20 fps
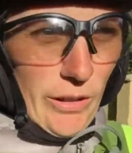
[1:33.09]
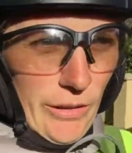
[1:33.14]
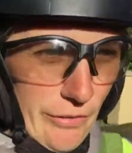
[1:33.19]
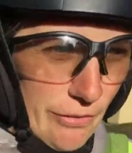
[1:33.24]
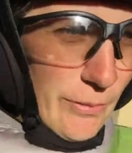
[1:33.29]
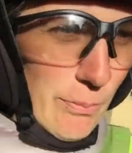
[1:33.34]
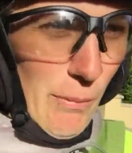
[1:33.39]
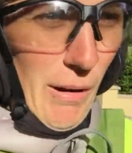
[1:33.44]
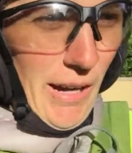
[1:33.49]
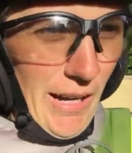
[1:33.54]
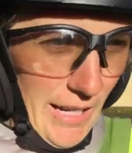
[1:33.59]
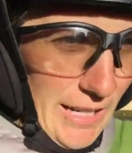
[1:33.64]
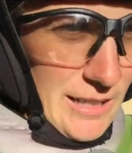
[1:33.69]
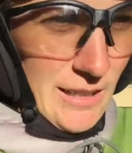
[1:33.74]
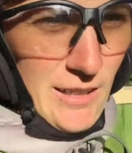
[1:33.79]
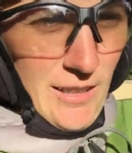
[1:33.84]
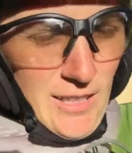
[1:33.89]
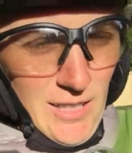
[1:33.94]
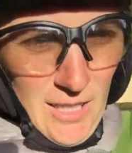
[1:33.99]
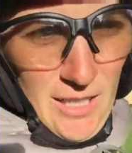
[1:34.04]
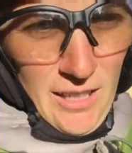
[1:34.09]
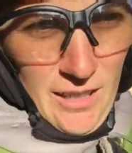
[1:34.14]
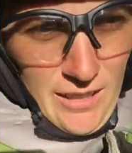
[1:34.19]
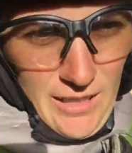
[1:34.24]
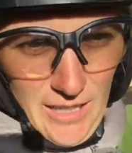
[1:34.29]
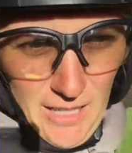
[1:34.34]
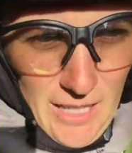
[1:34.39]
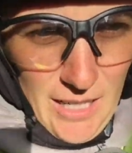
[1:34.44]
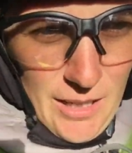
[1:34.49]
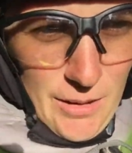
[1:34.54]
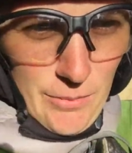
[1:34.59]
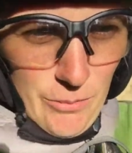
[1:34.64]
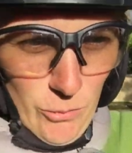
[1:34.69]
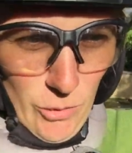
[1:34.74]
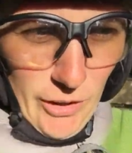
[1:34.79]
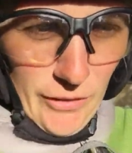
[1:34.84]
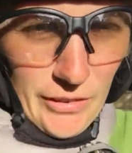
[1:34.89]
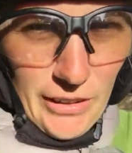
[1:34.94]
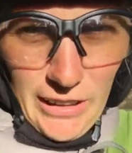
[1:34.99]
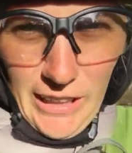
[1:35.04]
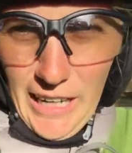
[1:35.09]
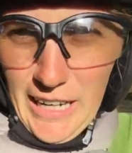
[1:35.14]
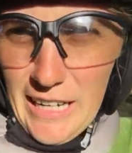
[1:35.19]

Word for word: one of my, um, one of the